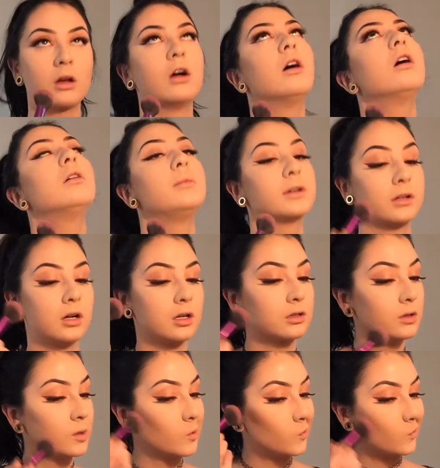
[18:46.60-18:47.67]
Oh
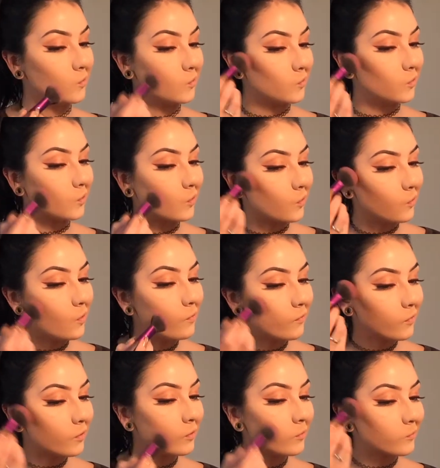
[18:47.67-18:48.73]
just go
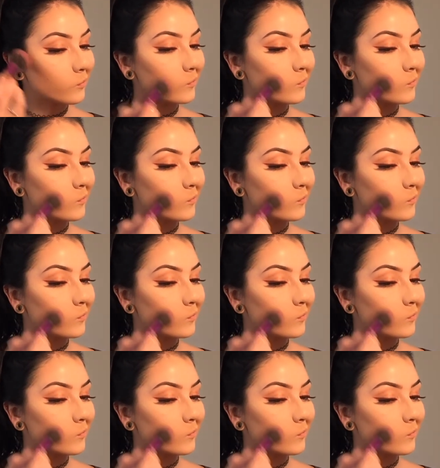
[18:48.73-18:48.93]
over,